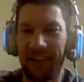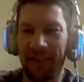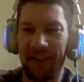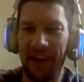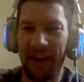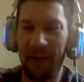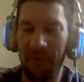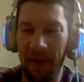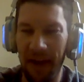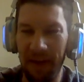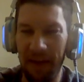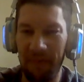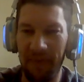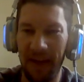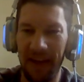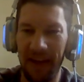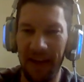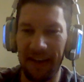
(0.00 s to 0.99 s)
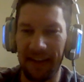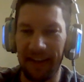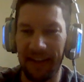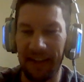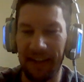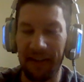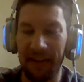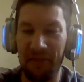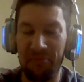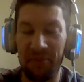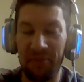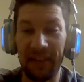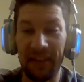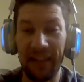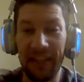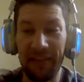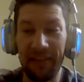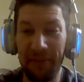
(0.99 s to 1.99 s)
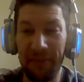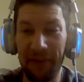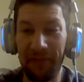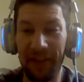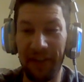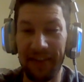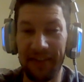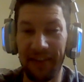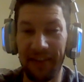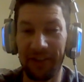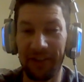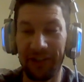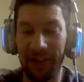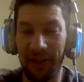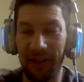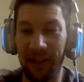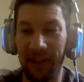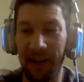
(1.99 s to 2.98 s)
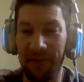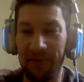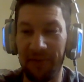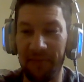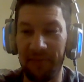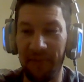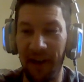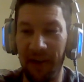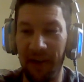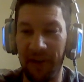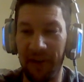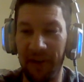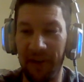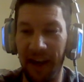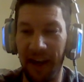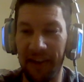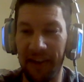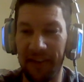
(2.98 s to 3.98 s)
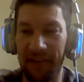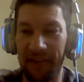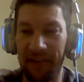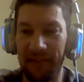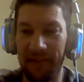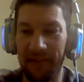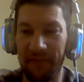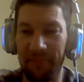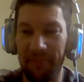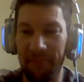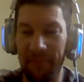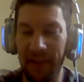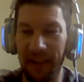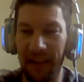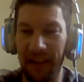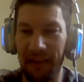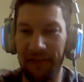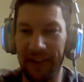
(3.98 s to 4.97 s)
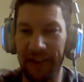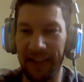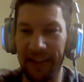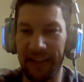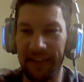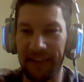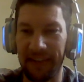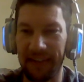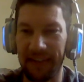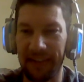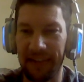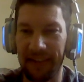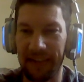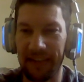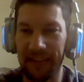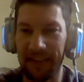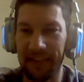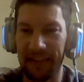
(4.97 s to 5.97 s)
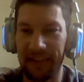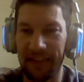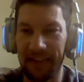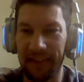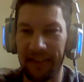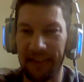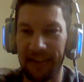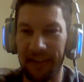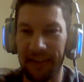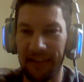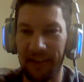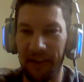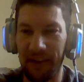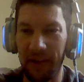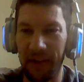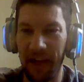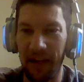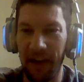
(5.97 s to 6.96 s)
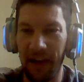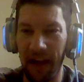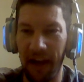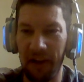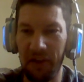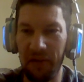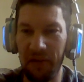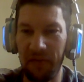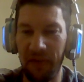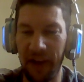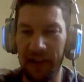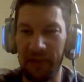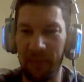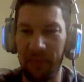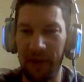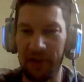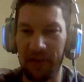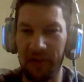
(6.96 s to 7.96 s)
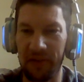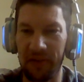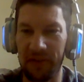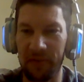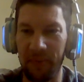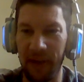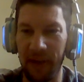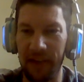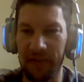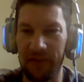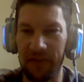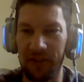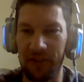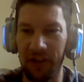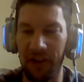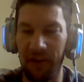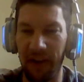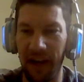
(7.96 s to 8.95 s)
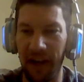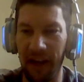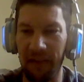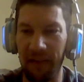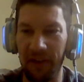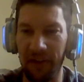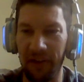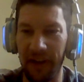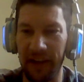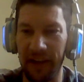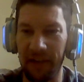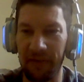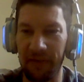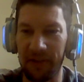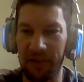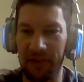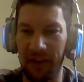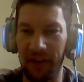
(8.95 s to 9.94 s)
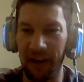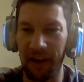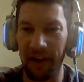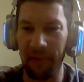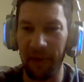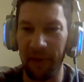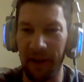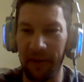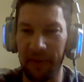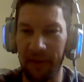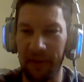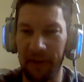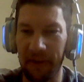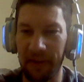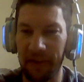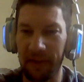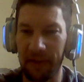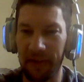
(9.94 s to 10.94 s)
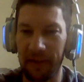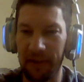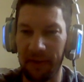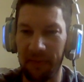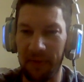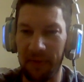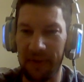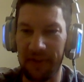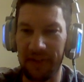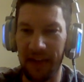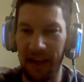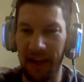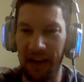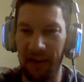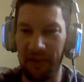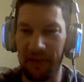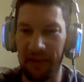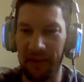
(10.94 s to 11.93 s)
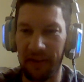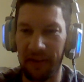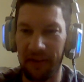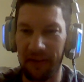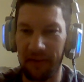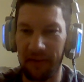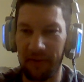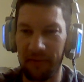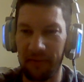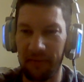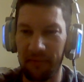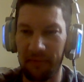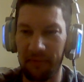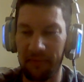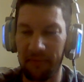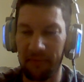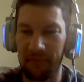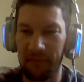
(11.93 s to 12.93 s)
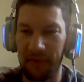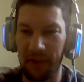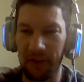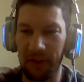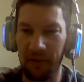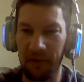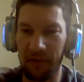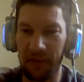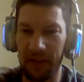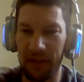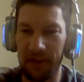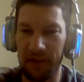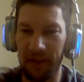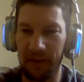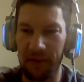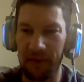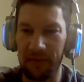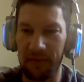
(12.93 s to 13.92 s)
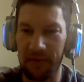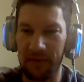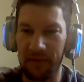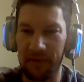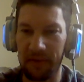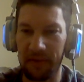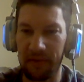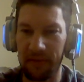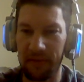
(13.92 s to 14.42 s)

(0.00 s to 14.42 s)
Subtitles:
Great white bait. Believe me, if I saw a shark, I would not be loving it. Okay, how do you fight dimensional space? Joe, I have no idea what you're talking about. With sound, the golden tones.